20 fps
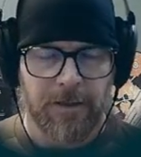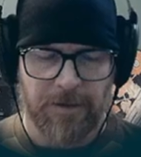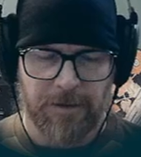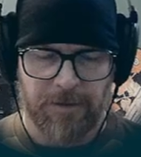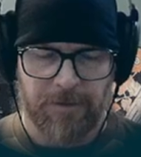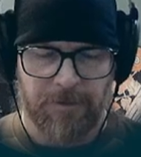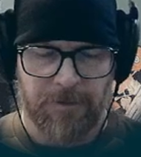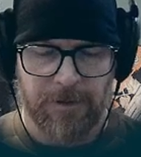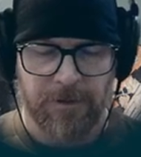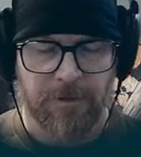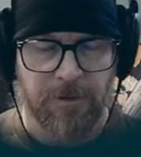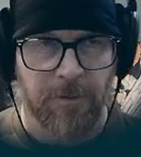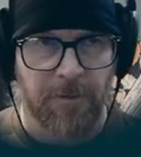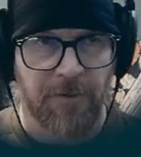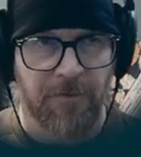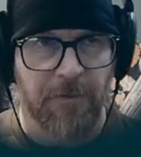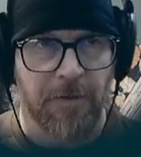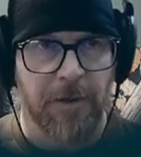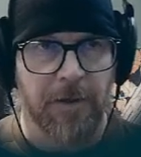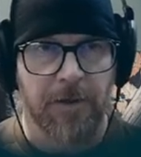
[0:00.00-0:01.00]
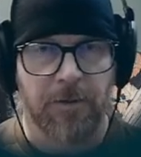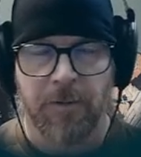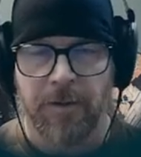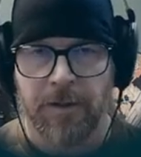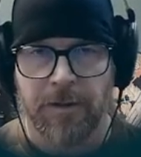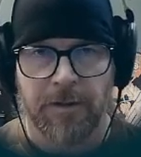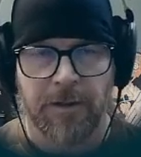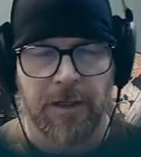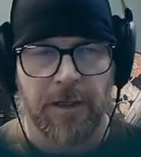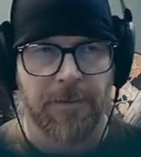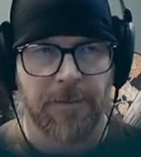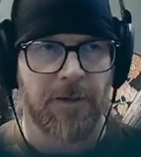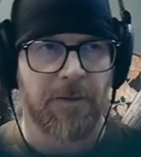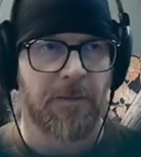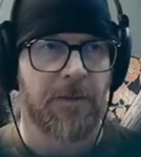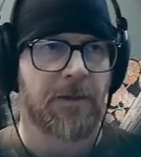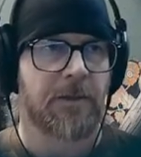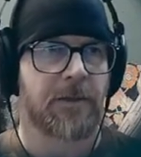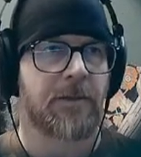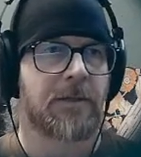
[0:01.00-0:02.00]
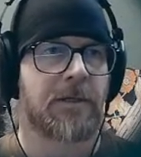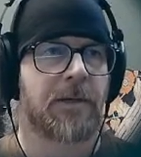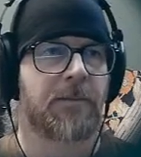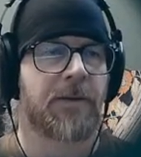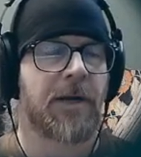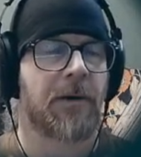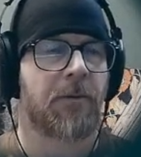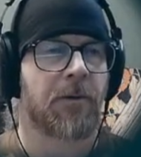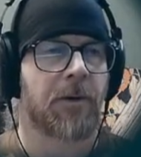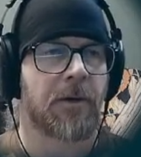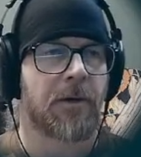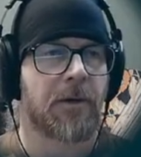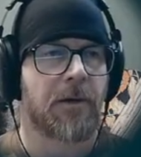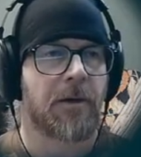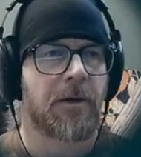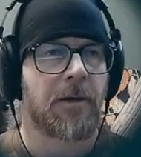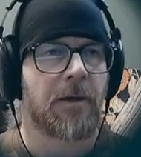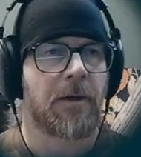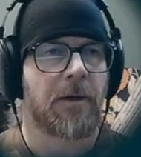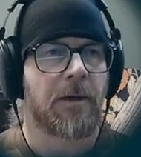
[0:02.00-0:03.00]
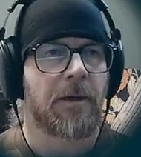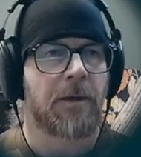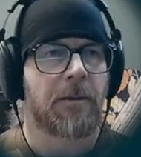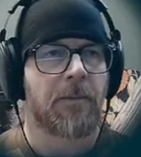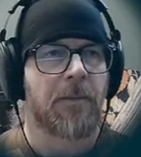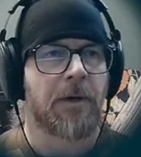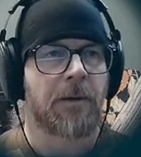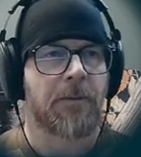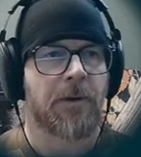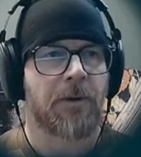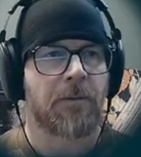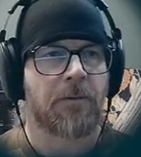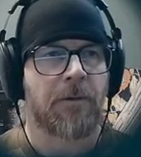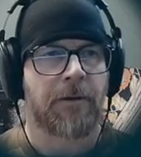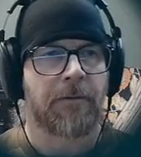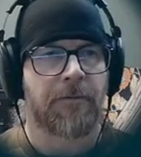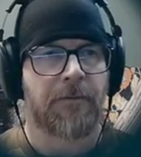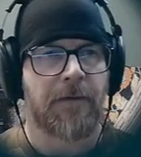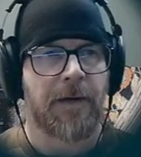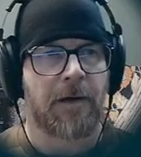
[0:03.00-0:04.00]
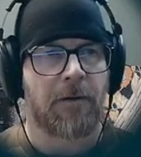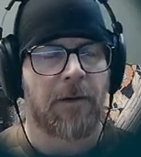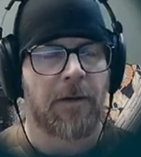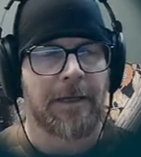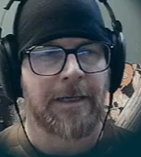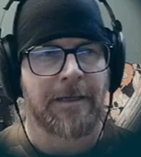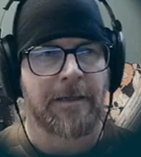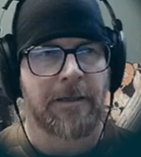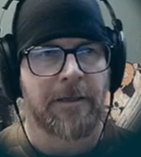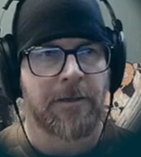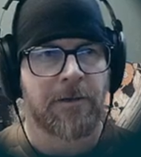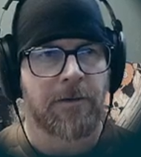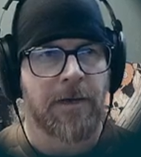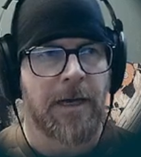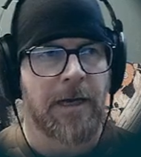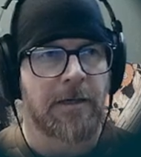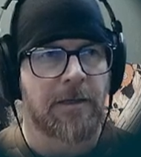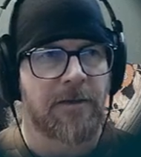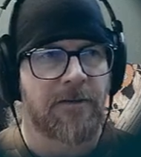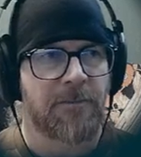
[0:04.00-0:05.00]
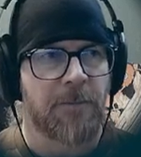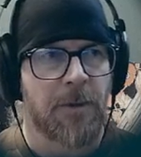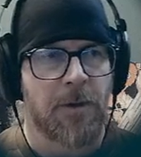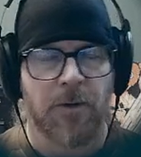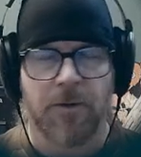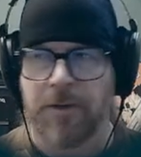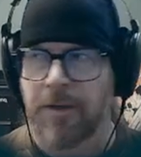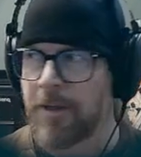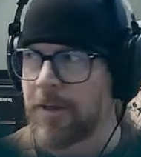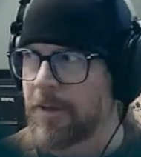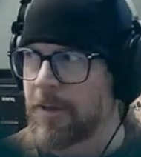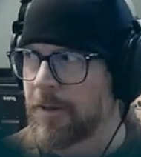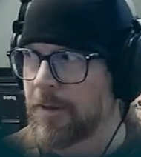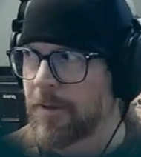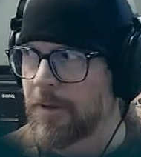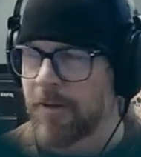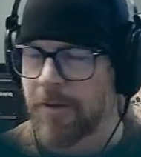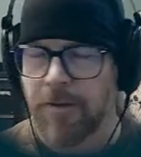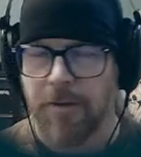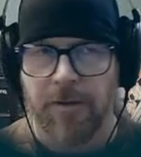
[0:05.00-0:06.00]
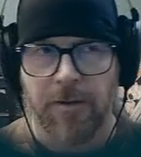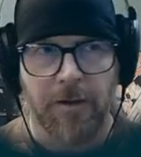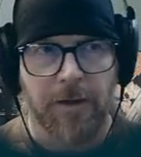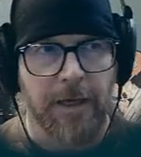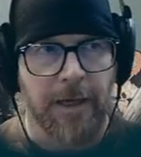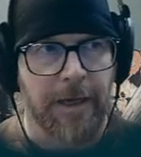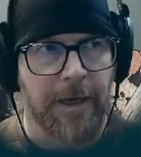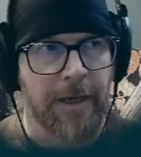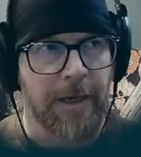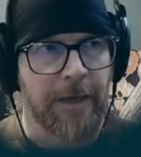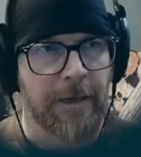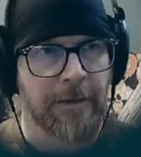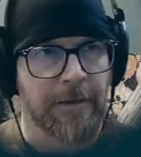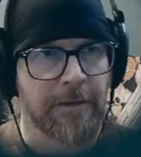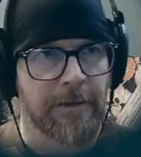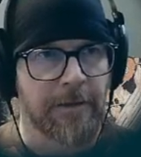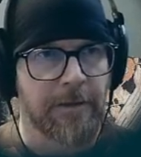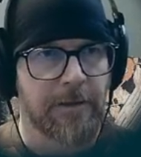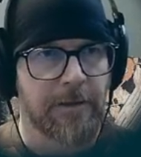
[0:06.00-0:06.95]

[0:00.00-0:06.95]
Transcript: These are going to be fairly quick. They happen to be in the same network. I'm going to run fowl in interactive mode here, and